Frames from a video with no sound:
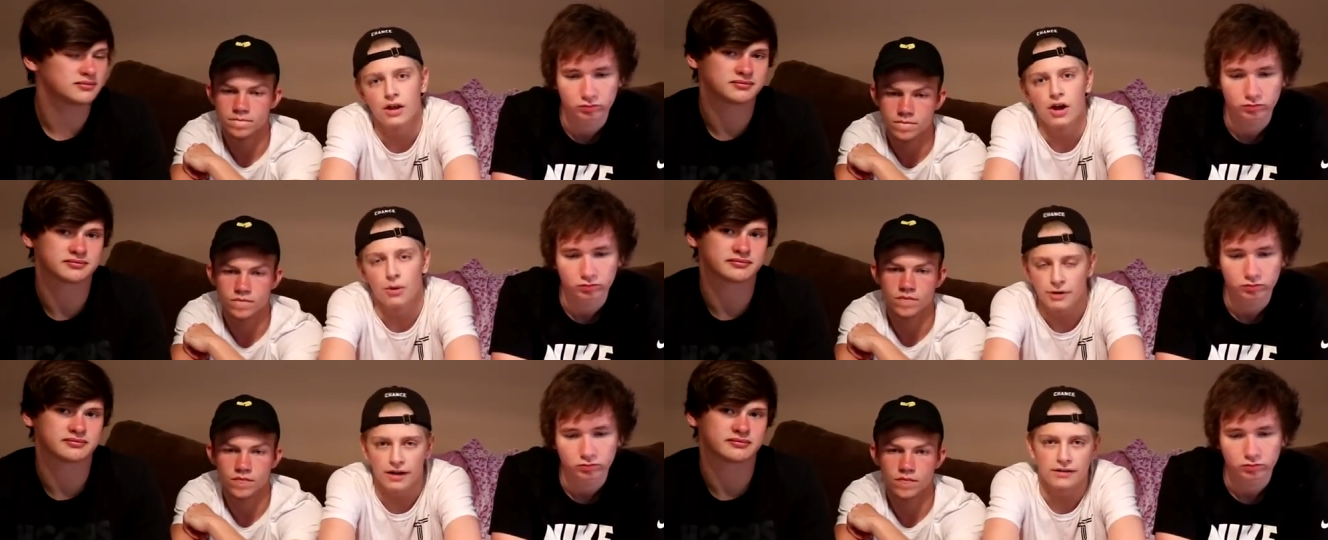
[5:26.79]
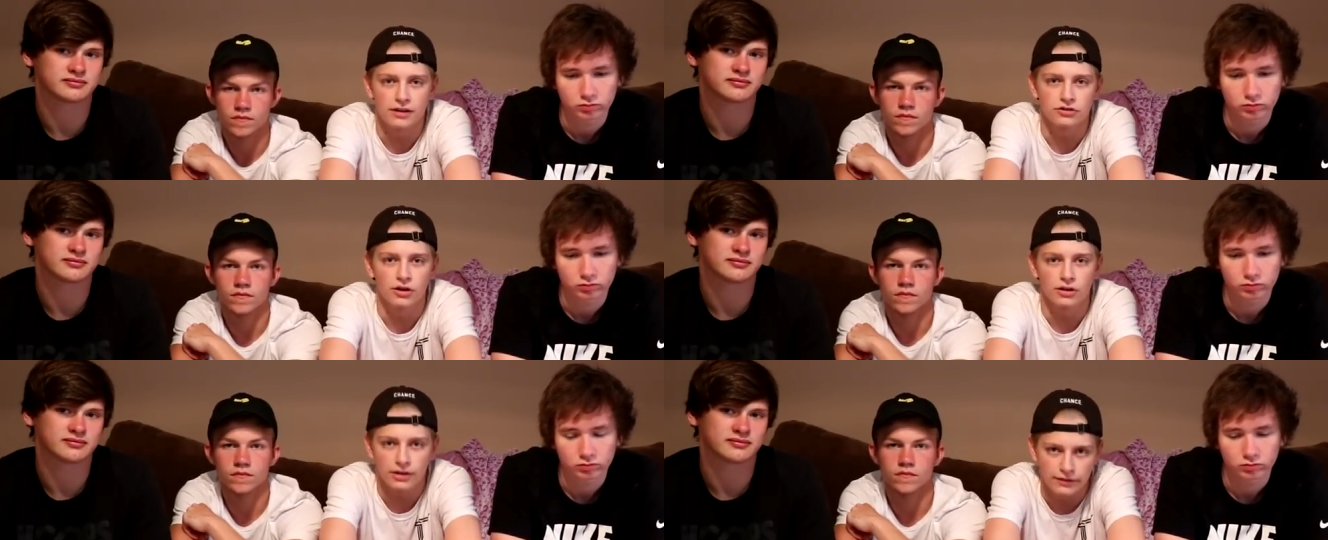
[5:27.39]
Speaker 1: Hope you guys did
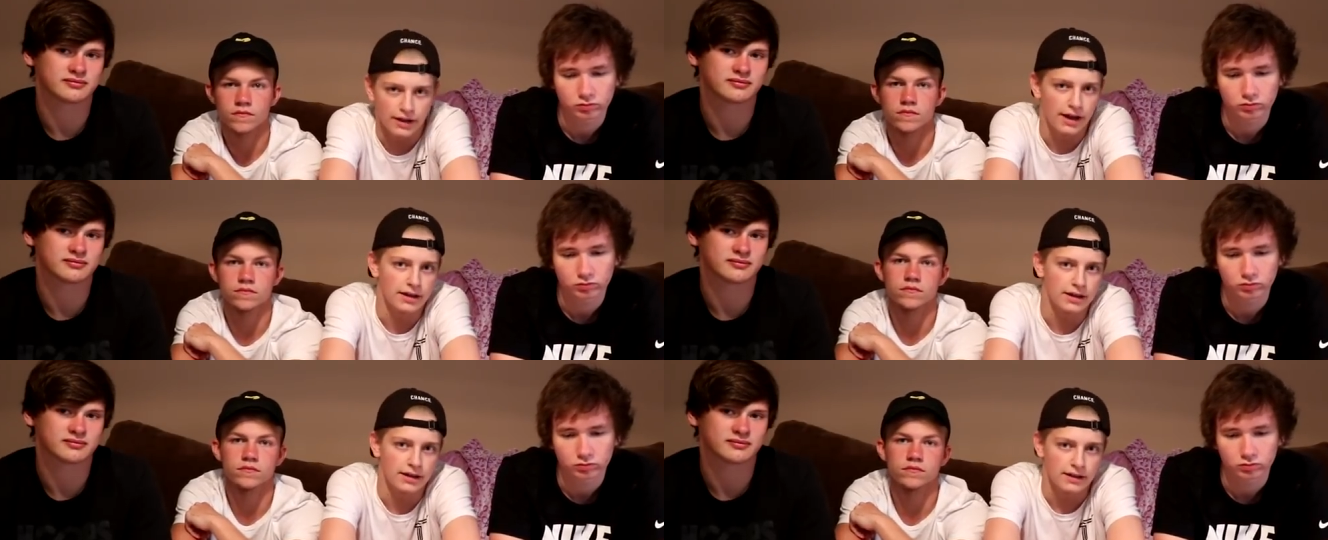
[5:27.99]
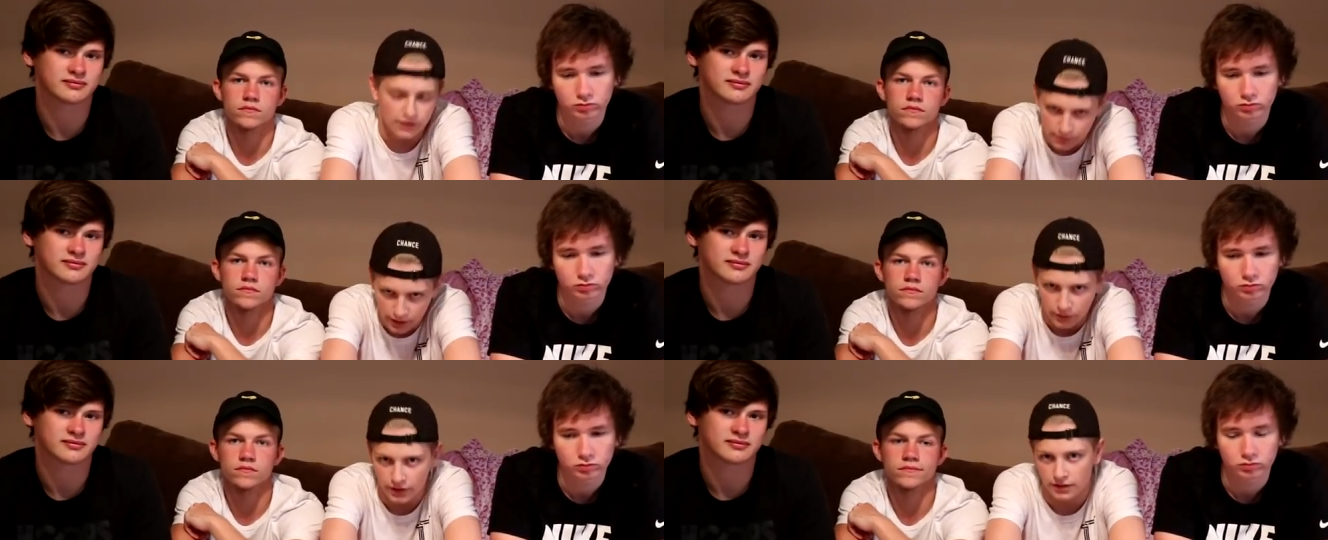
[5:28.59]
enjoy. Leave a like, and it's been
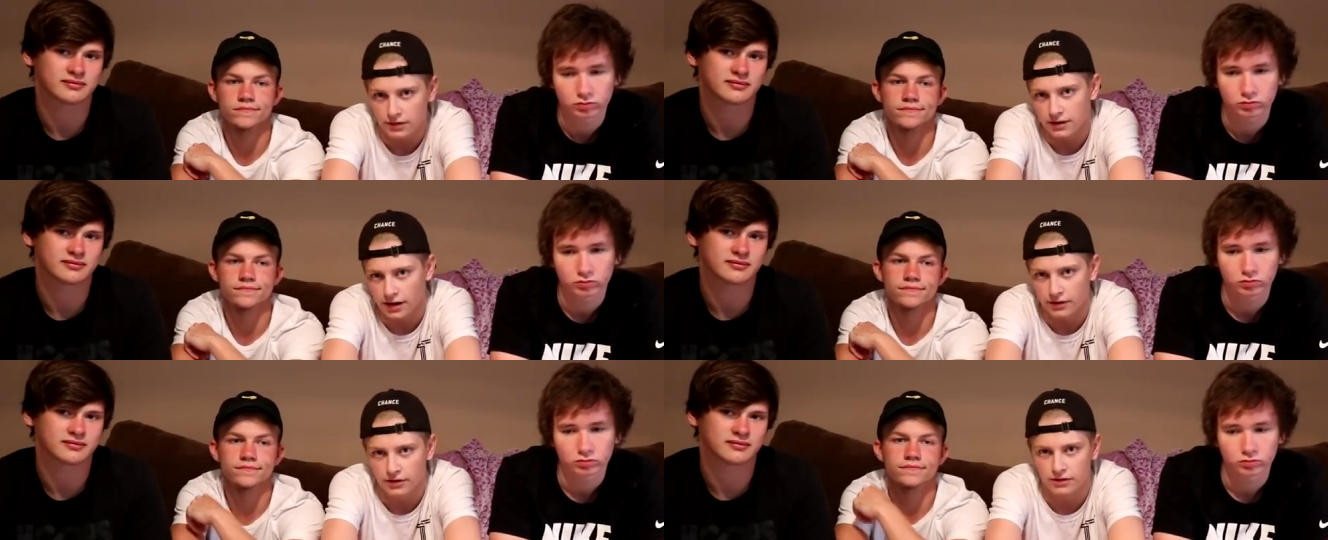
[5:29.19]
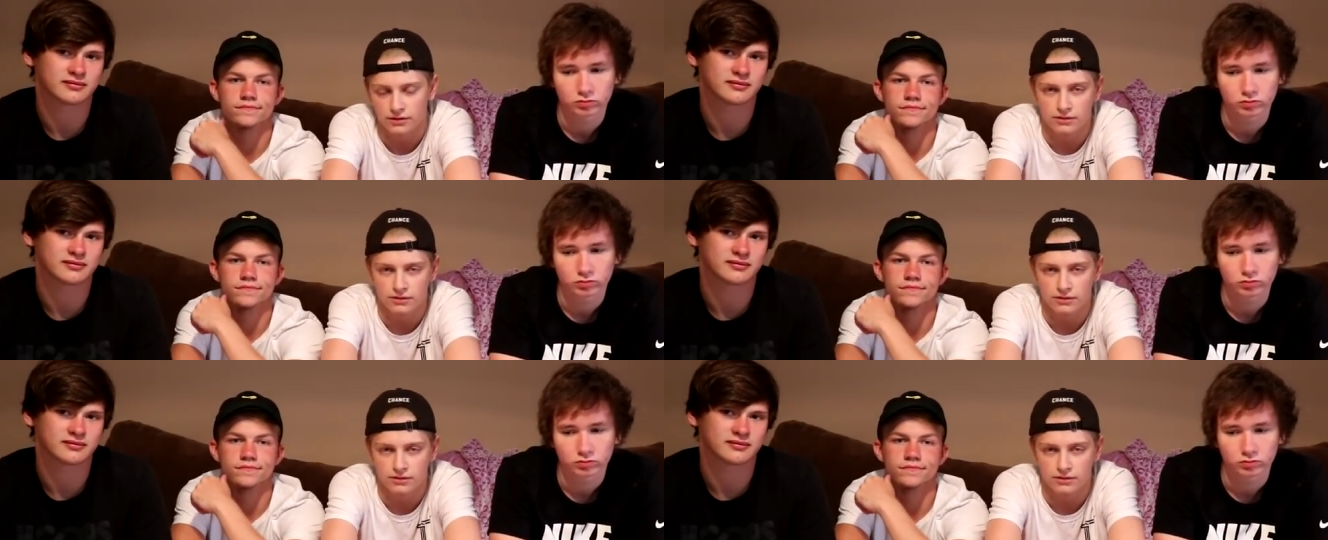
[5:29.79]
Owen, Tyler,